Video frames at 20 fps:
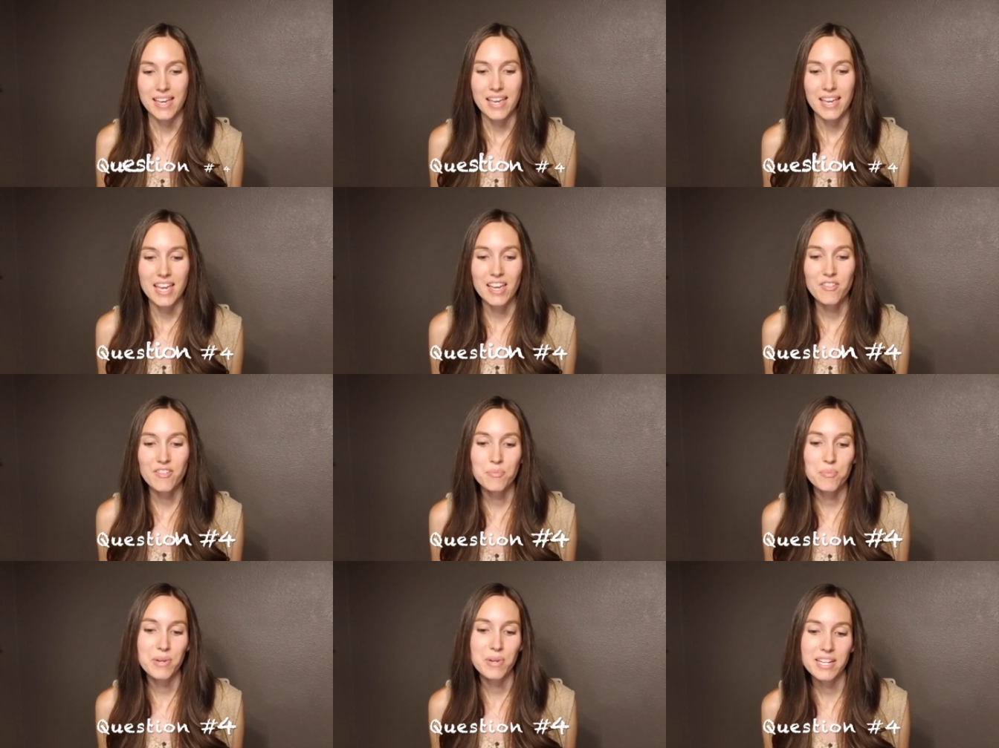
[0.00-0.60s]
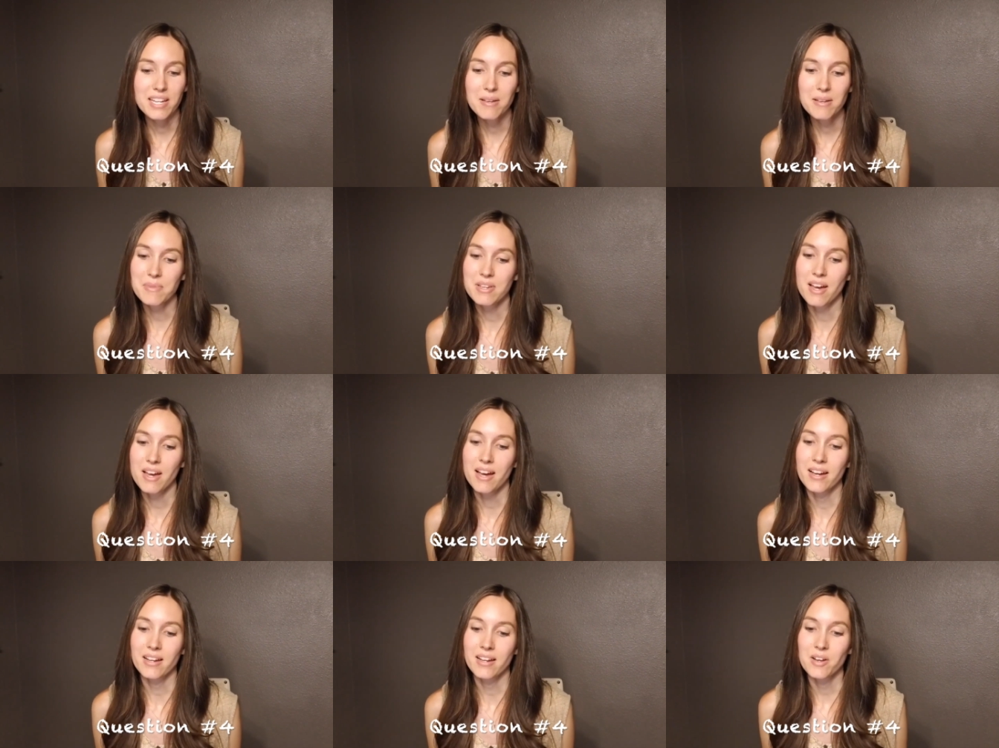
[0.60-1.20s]
If Brigham
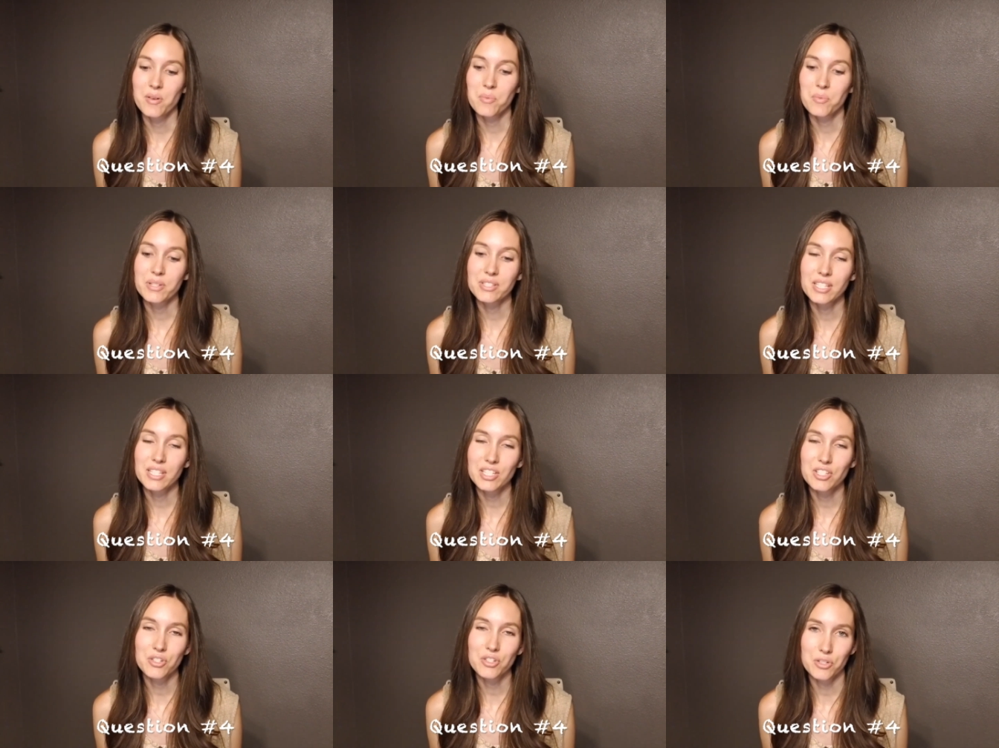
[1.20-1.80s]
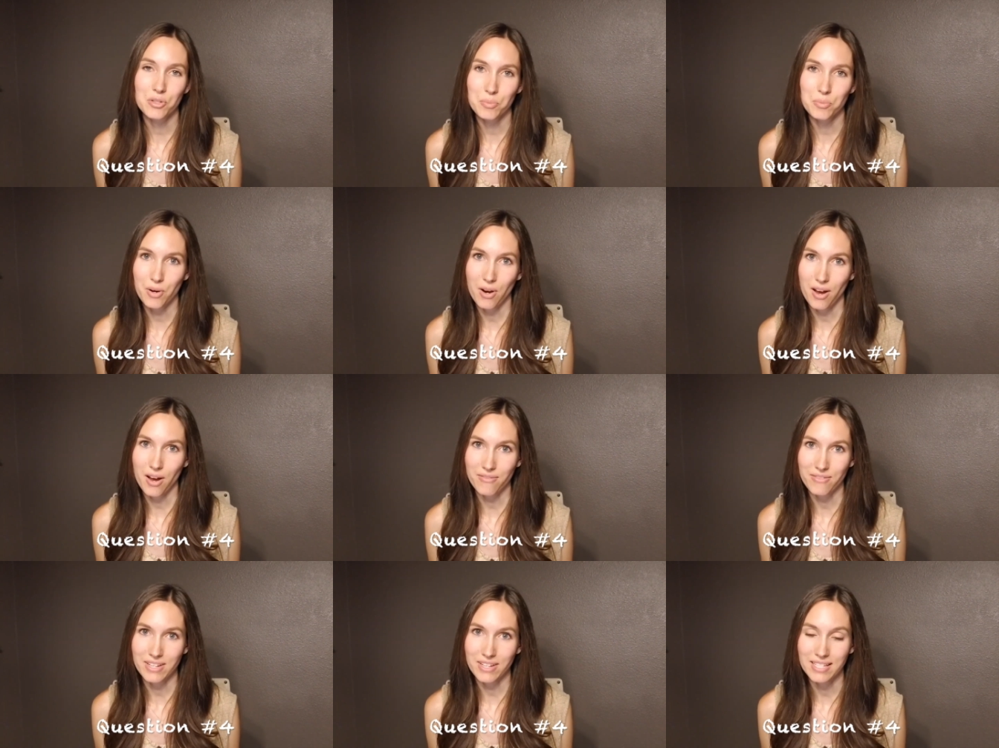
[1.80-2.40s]
Young was a true
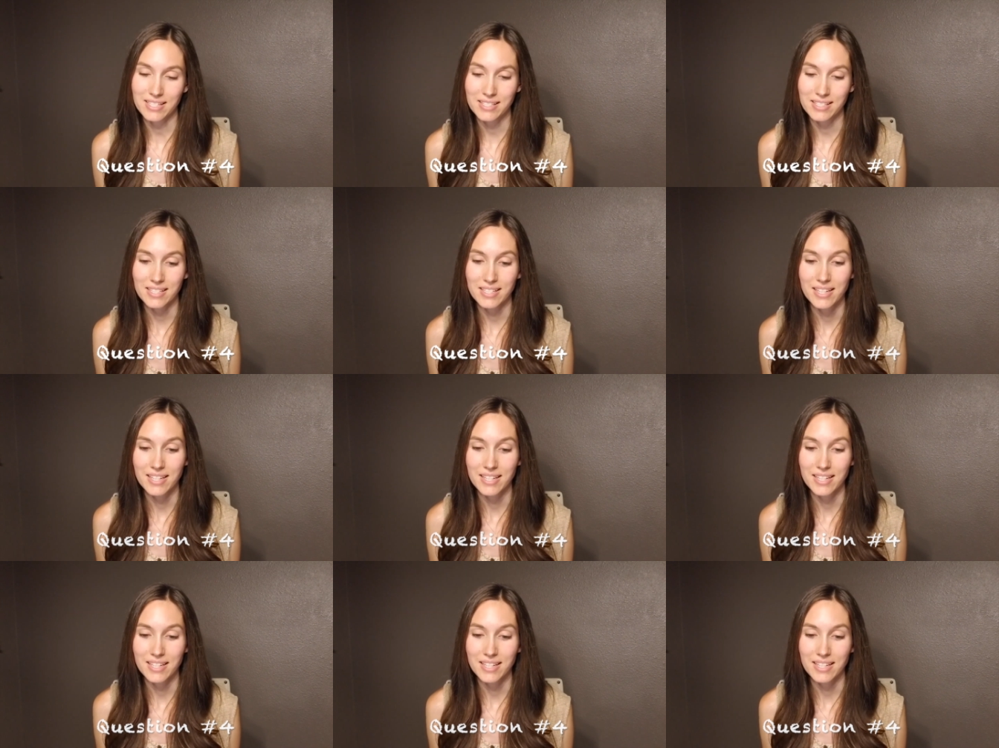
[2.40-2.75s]
prophet,